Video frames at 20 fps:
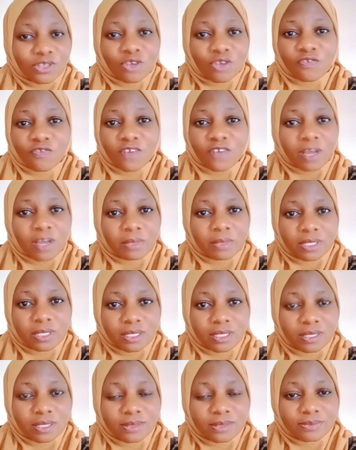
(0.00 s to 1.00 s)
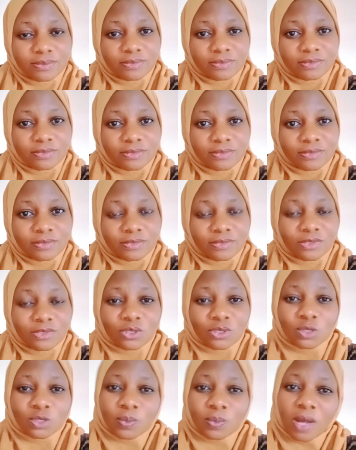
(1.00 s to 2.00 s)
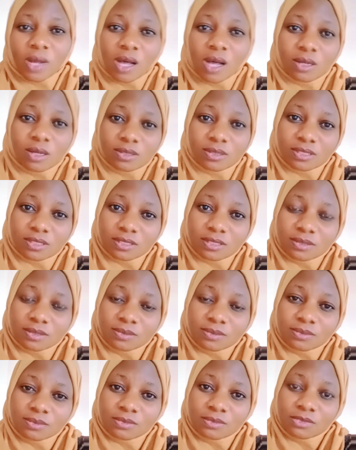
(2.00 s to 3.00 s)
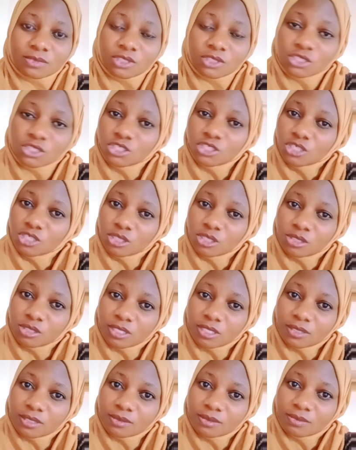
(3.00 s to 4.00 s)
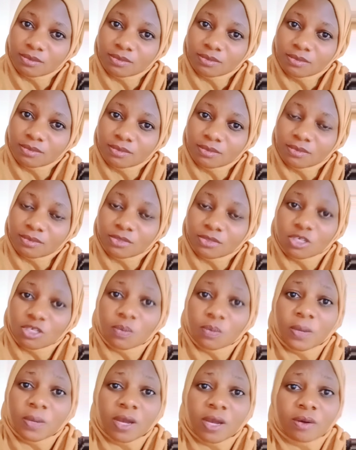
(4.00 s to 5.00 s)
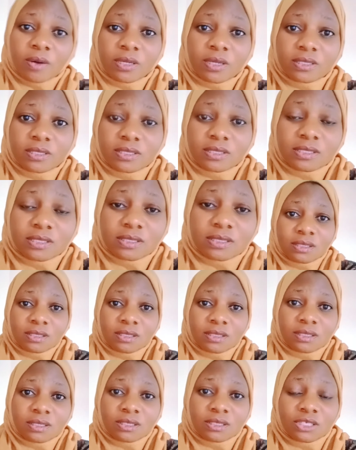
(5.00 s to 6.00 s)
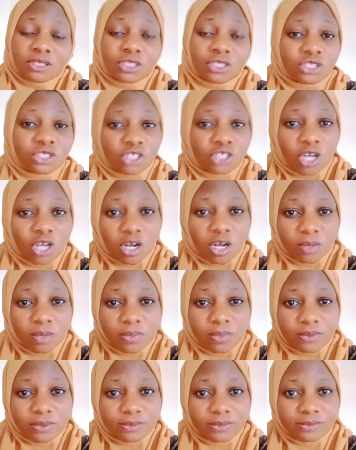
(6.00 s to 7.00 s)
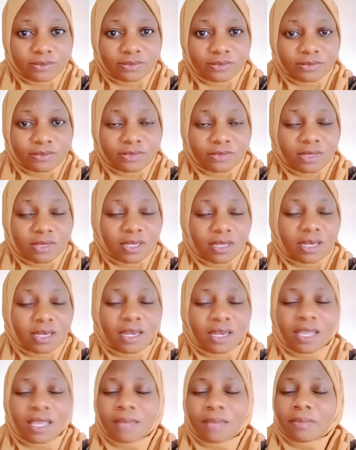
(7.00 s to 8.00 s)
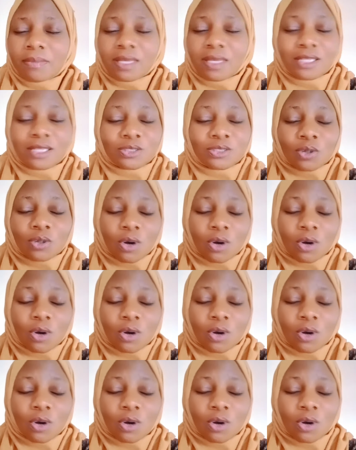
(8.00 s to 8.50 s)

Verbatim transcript: your family, your spouse, your children, your parents, your job. Name it